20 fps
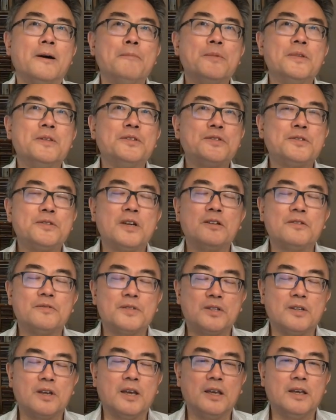instead of
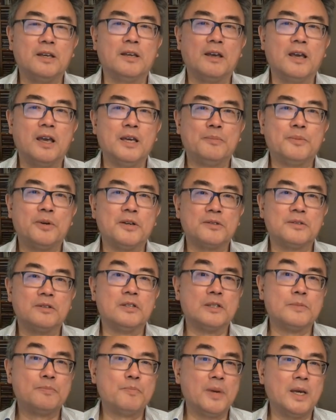saying a person
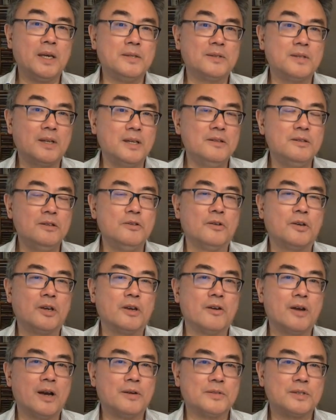is based in the UK
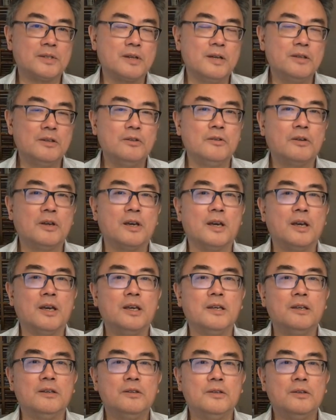or outside the UK,